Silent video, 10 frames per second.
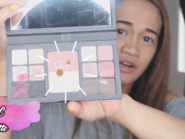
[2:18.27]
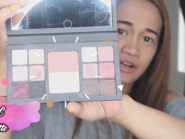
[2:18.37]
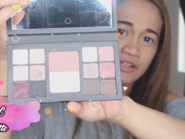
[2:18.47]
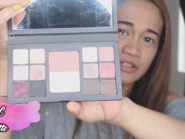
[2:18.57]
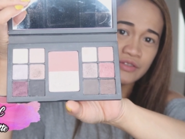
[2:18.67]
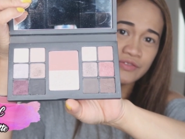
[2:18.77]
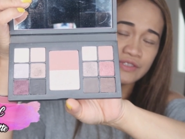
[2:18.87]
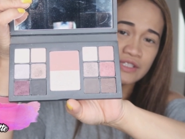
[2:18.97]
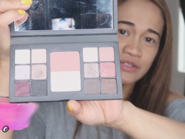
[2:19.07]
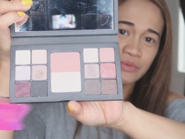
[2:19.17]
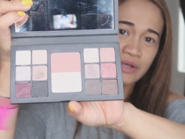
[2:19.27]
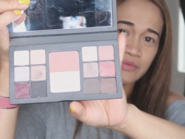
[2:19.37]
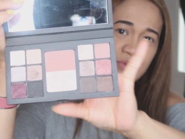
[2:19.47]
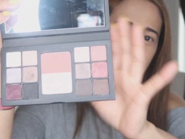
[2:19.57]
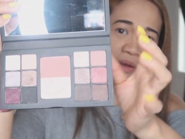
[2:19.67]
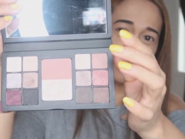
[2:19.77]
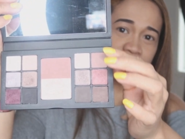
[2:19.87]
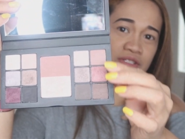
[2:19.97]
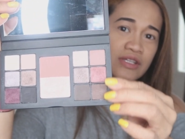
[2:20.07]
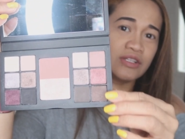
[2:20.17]
the color for this one. We're
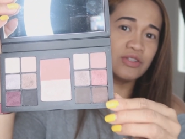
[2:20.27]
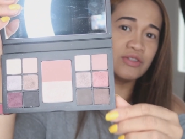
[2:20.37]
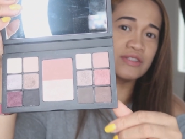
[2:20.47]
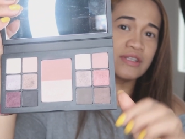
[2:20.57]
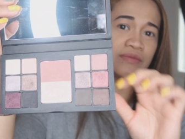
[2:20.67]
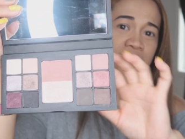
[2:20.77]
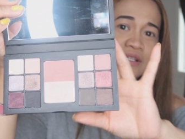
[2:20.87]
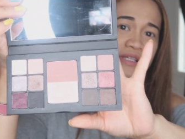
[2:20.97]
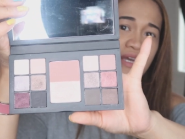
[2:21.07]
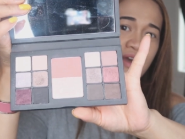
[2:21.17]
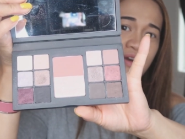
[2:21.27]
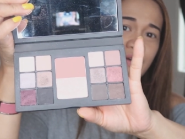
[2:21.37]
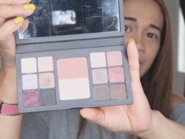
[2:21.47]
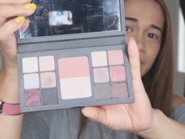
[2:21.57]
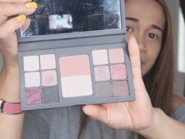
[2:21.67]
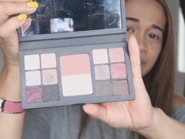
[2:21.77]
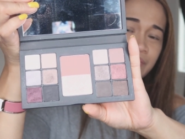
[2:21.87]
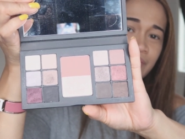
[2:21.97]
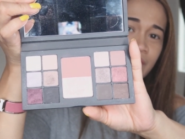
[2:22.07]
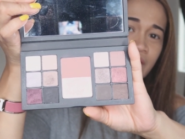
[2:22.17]
probably just gonna use something um,